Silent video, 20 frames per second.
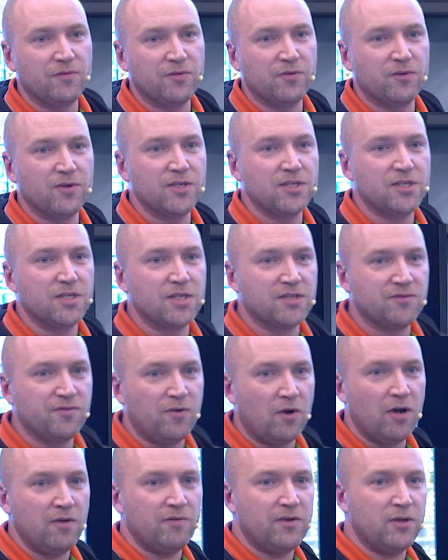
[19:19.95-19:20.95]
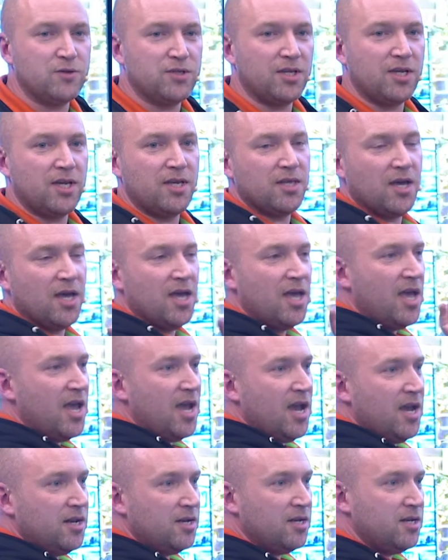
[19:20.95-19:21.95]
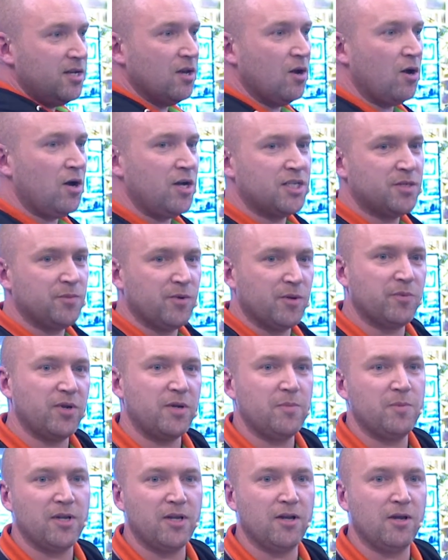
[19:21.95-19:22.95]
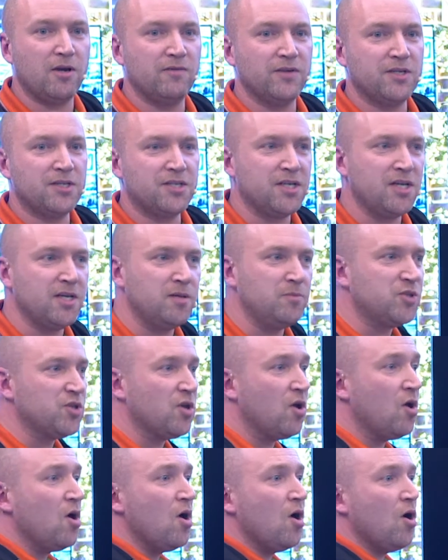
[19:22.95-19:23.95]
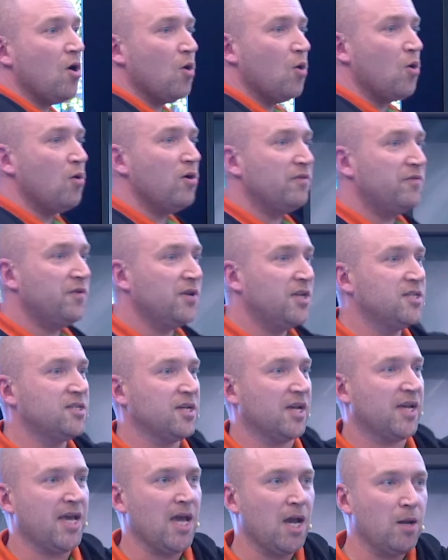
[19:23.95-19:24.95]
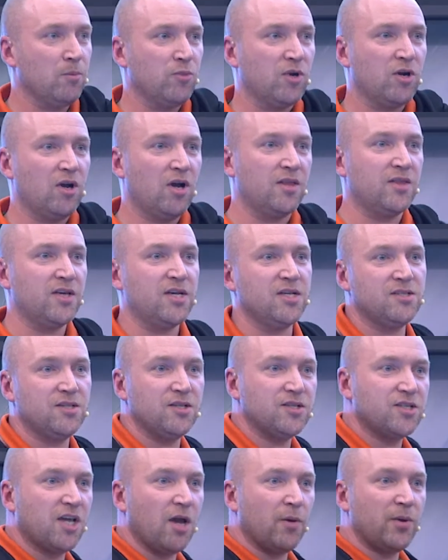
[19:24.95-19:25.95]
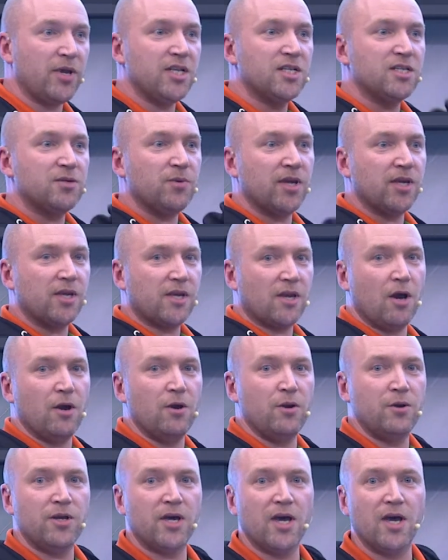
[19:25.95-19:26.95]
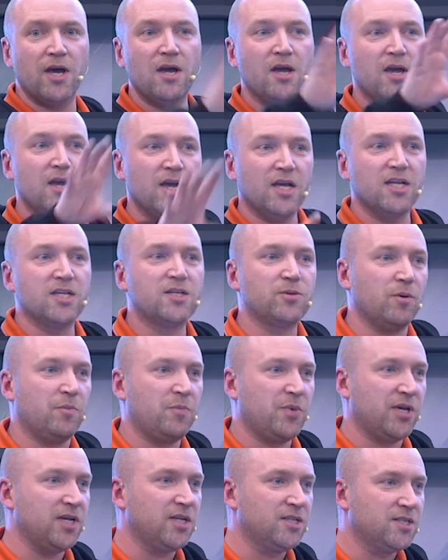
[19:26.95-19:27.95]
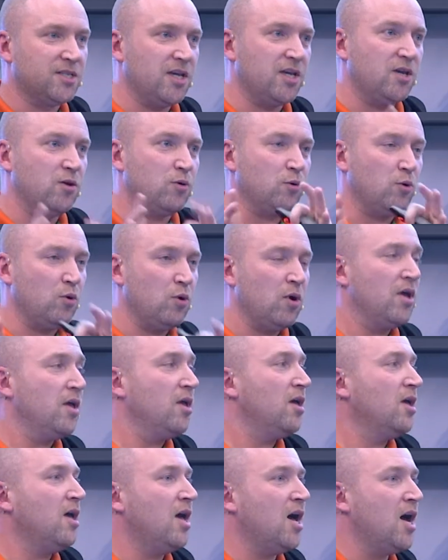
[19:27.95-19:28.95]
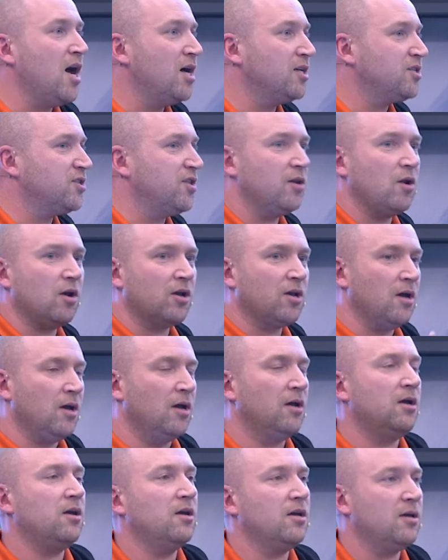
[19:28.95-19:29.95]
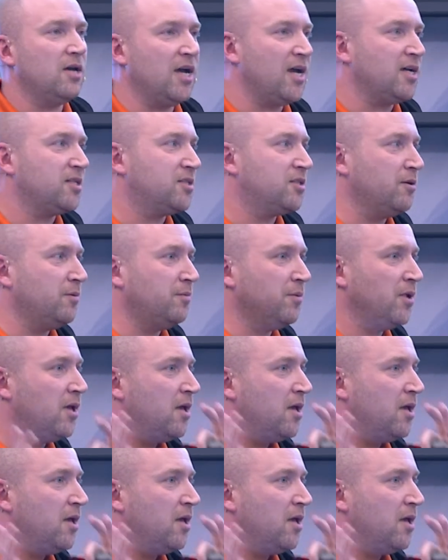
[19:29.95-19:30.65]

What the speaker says: 365 using either NDI to bring people in over Teams, or if it is a camera like this that's going into an encoder, into a PC, or something like a Atom